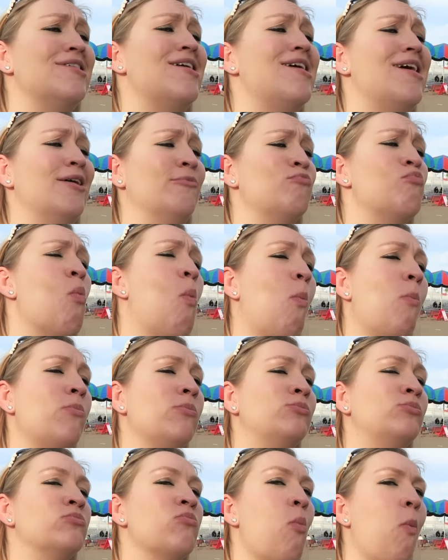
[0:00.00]
it's hot.
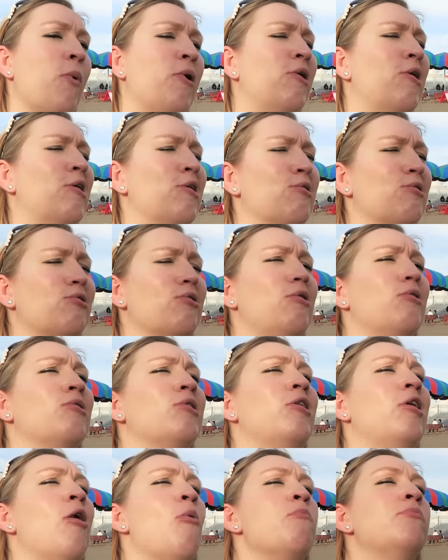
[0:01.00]
Uh-huh. Oh,
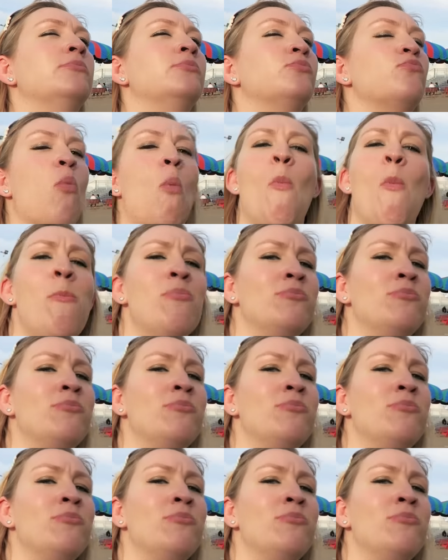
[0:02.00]
it's so good.